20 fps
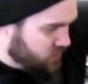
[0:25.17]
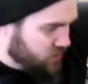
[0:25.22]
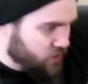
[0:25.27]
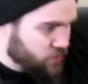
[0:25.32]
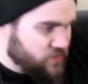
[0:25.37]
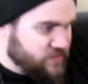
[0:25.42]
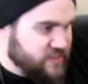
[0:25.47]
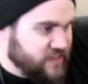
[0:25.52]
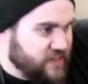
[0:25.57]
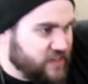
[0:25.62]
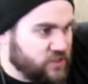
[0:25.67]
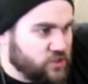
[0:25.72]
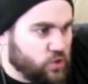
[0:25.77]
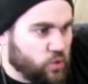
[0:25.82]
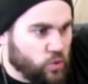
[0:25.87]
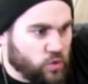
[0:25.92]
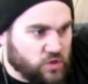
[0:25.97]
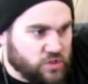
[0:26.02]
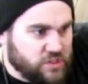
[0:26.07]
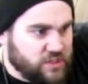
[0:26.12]
Tig
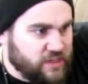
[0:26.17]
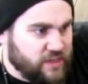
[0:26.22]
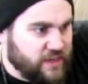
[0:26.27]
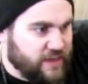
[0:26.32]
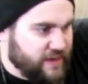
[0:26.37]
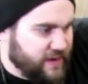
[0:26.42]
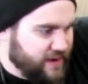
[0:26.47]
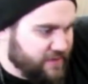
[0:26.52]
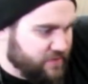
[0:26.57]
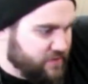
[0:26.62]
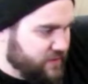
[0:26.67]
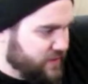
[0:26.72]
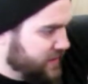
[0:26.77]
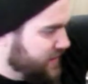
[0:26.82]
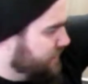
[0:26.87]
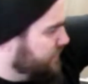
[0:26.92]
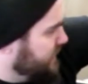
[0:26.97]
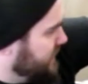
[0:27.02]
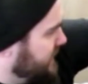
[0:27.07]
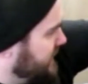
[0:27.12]
torch kit, everything. I
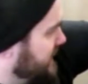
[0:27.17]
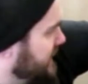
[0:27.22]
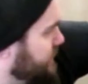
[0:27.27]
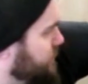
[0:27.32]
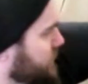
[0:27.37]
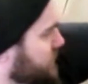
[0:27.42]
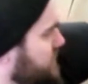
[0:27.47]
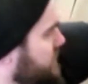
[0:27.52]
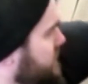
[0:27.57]
mean, it even